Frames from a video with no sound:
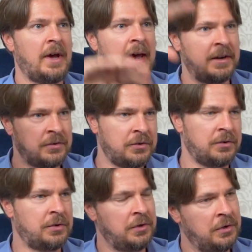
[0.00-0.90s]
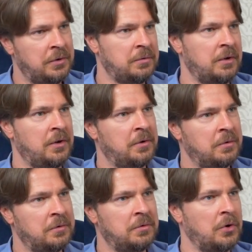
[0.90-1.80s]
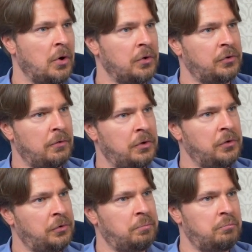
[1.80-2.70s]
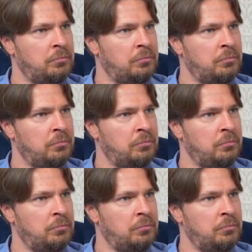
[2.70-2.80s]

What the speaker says: and the cost of this